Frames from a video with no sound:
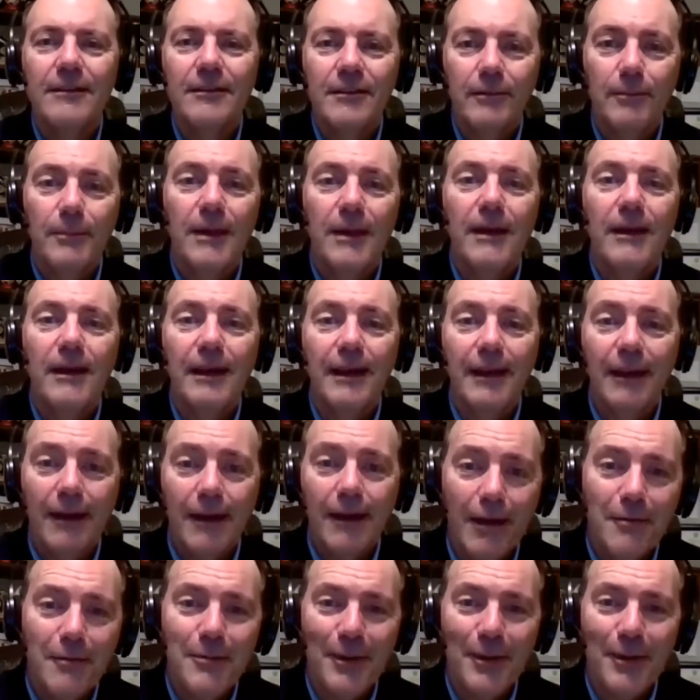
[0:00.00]
to buy
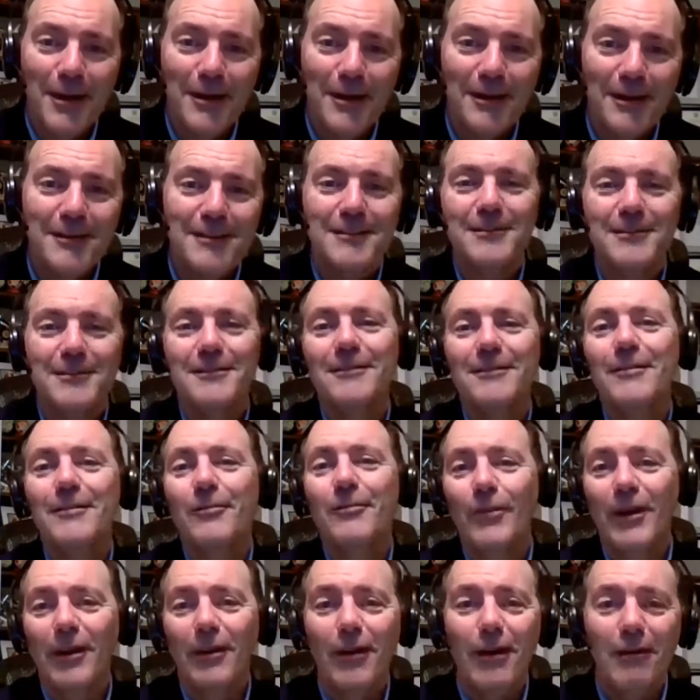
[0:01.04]
our products
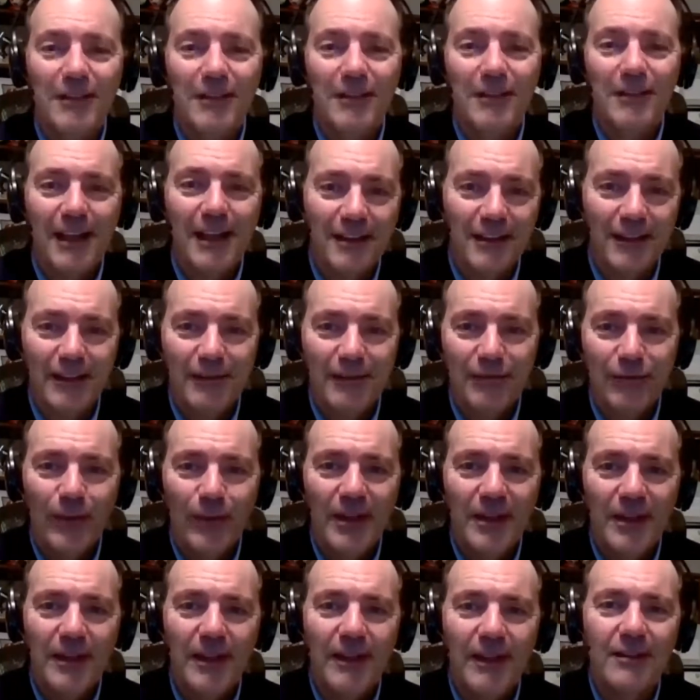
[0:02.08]
went off that cliff
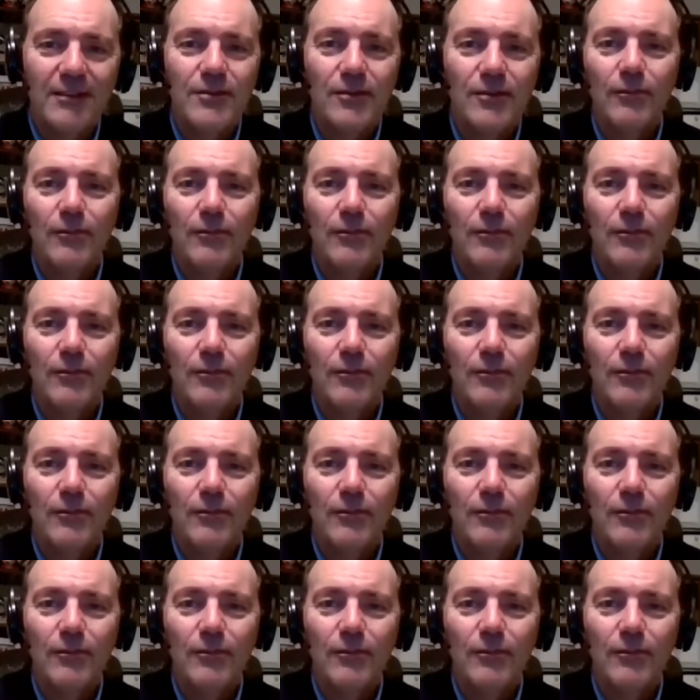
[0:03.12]
with it.